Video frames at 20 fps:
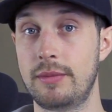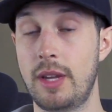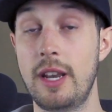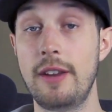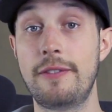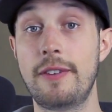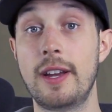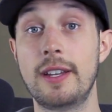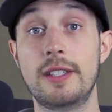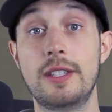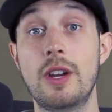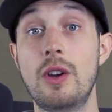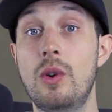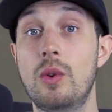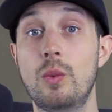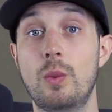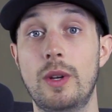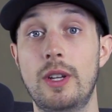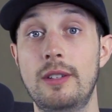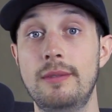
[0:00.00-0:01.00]
And if I
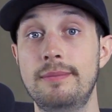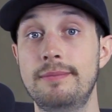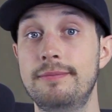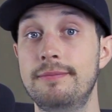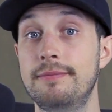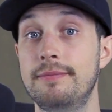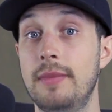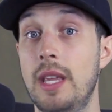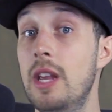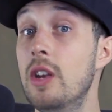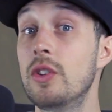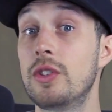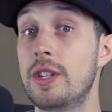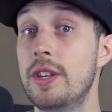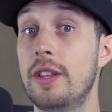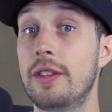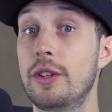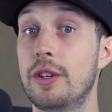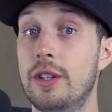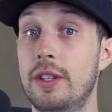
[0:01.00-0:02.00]
don't, well, here's
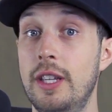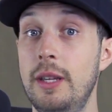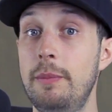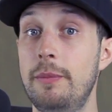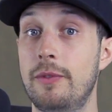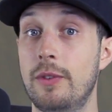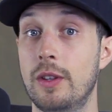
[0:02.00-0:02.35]
another clip